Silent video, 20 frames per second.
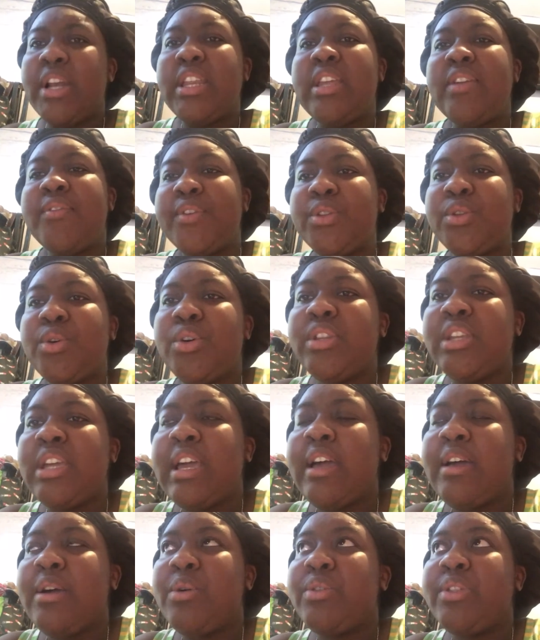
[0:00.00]
even though
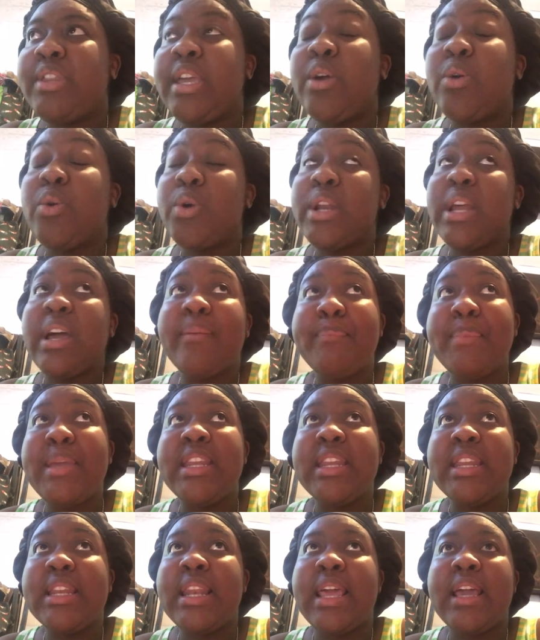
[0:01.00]
they could have been
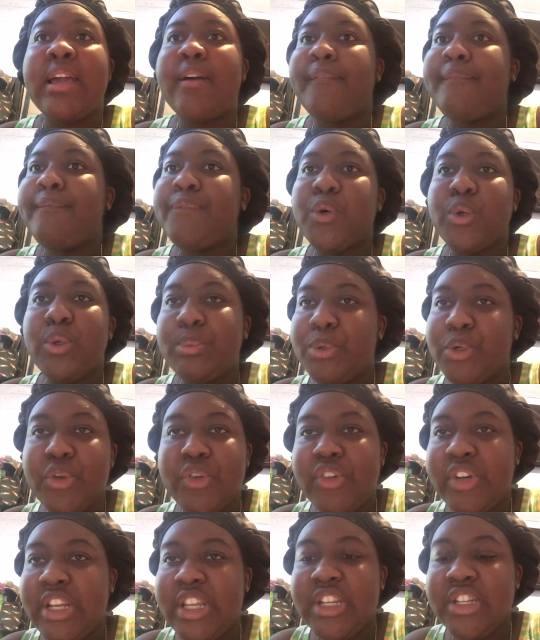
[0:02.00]
in like a full-blown
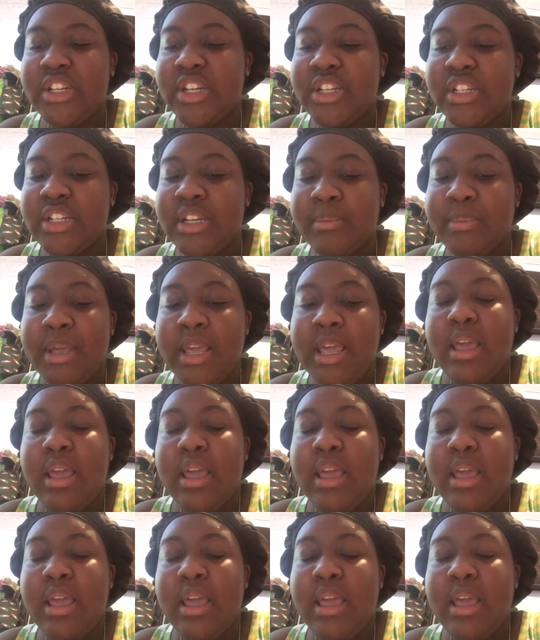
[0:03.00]
relationship.